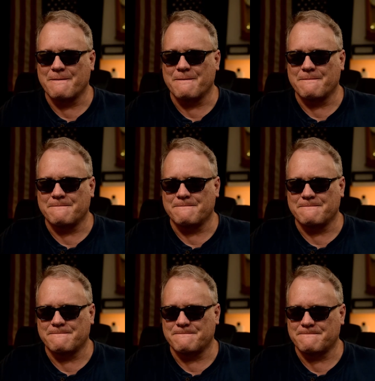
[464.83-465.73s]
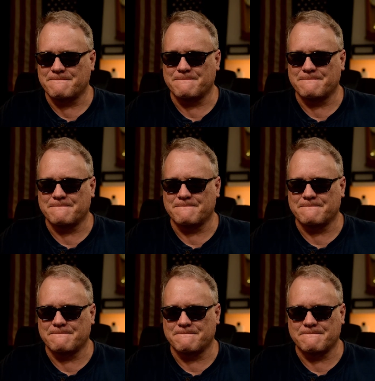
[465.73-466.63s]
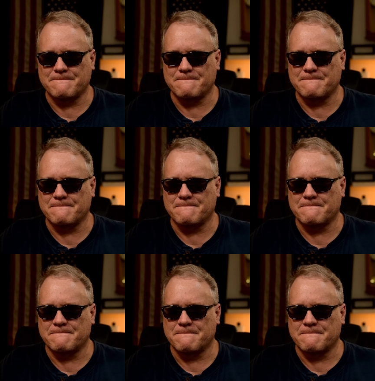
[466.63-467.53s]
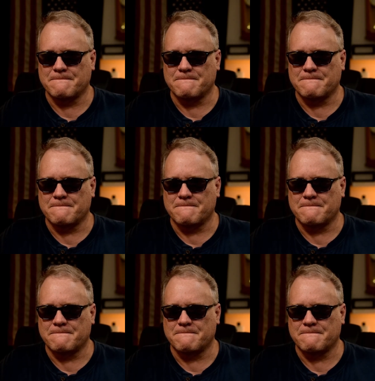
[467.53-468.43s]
(no one is talking)